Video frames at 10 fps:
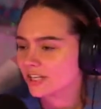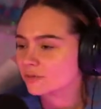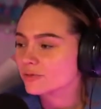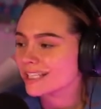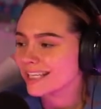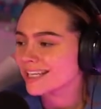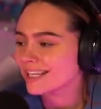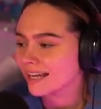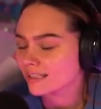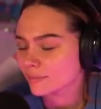I've already eaten
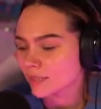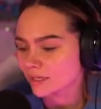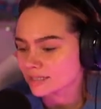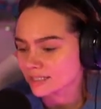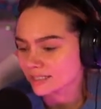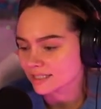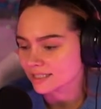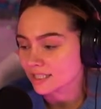it at the party.